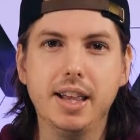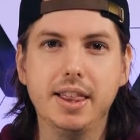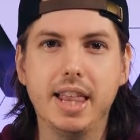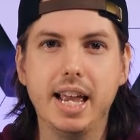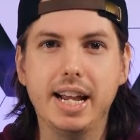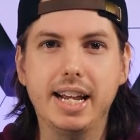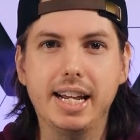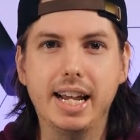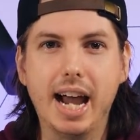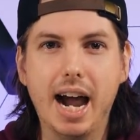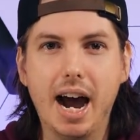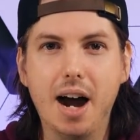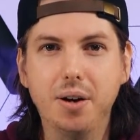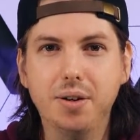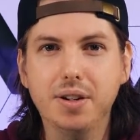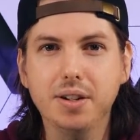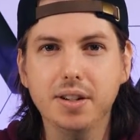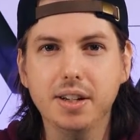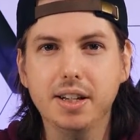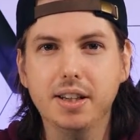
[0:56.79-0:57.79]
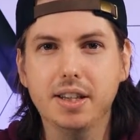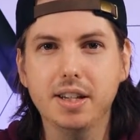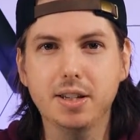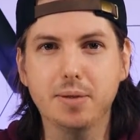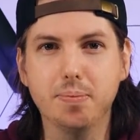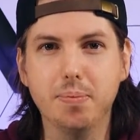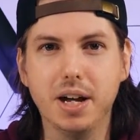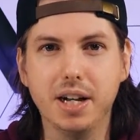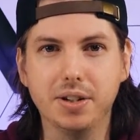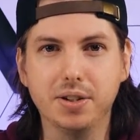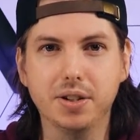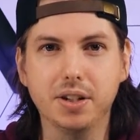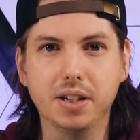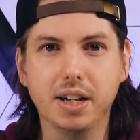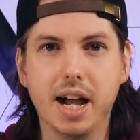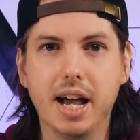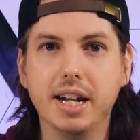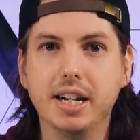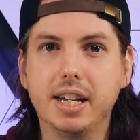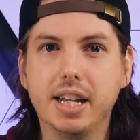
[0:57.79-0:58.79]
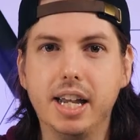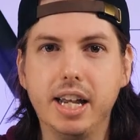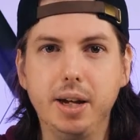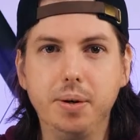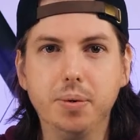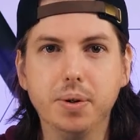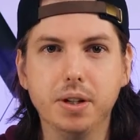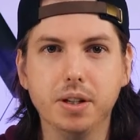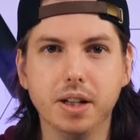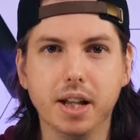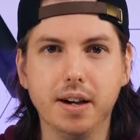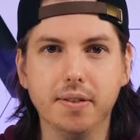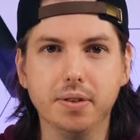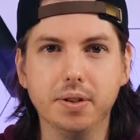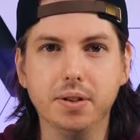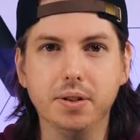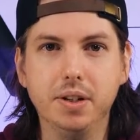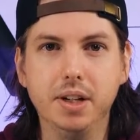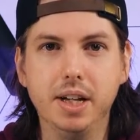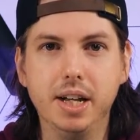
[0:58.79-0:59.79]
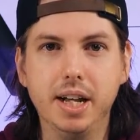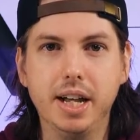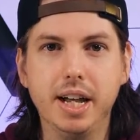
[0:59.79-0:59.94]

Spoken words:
They calculate this metric at a keyword level,